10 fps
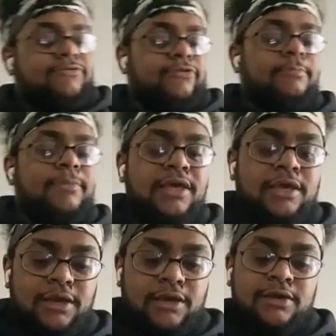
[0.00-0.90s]
for
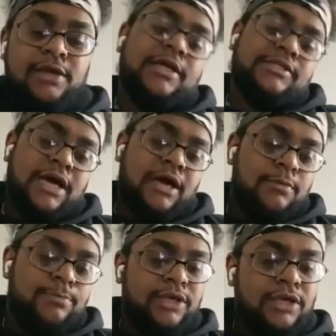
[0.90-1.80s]
me, it's got
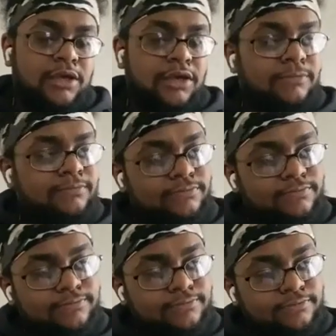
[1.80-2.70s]
to be.
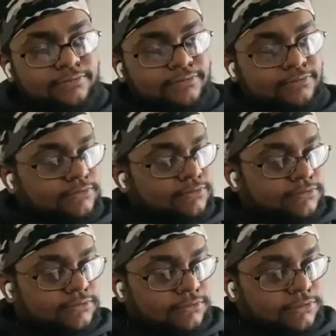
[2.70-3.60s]

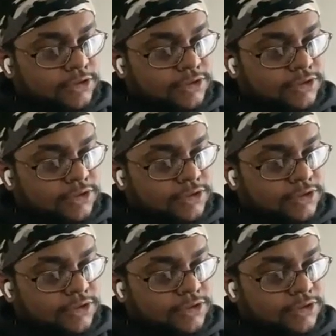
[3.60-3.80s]
Let me